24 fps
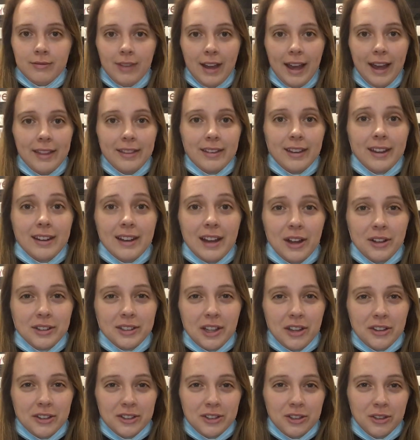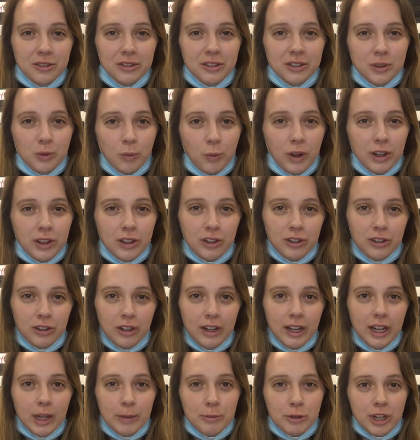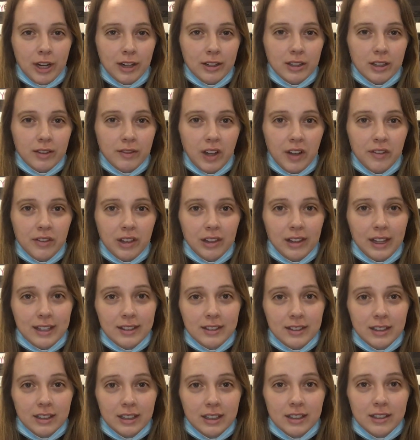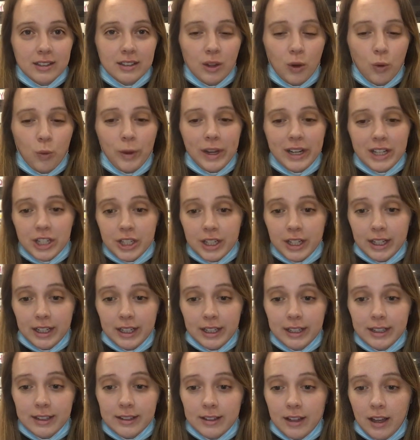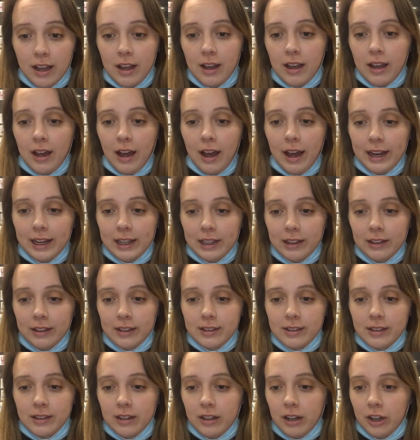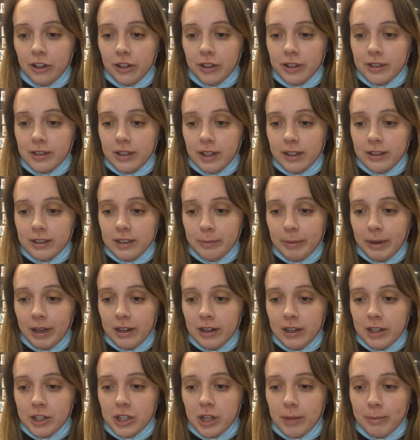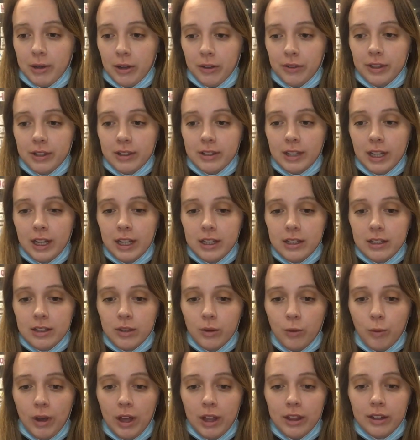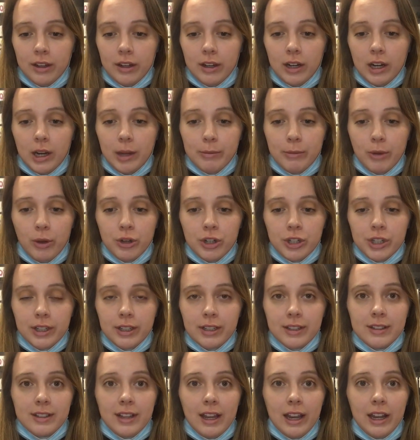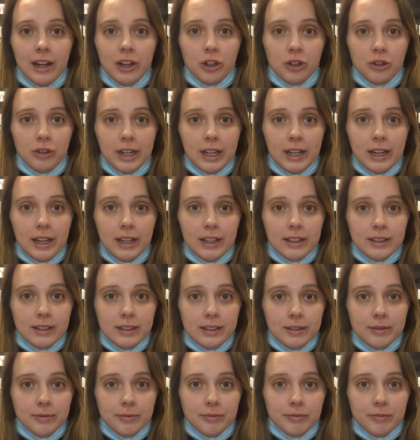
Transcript: And then I'll tell the students what the learning objective of the lesson is, which is I can listen and understand Spanish about the date, weather, emotions, and greetings.